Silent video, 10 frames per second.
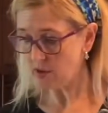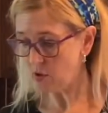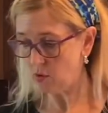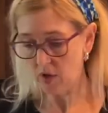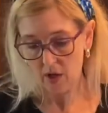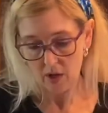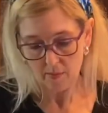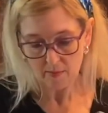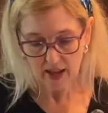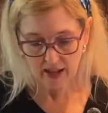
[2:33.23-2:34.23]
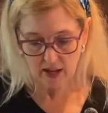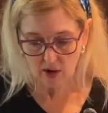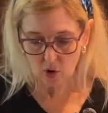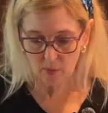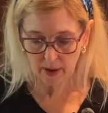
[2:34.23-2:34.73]
though,
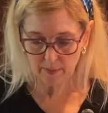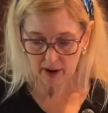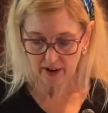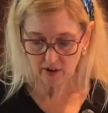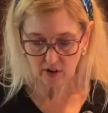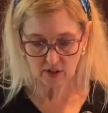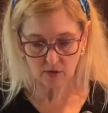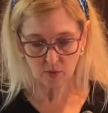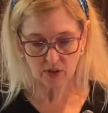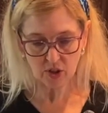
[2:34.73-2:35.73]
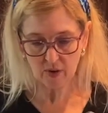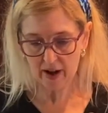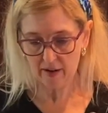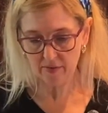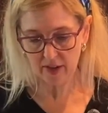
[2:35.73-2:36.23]
making homemade pie crust, once you
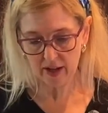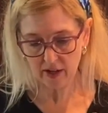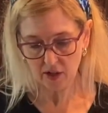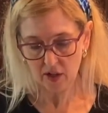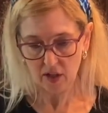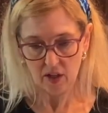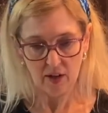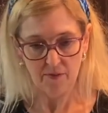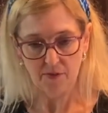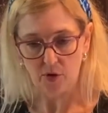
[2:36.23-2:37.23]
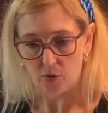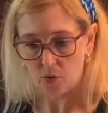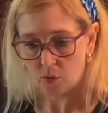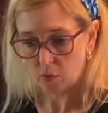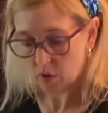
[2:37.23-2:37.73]
have that, if
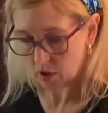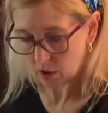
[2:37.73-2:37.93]
you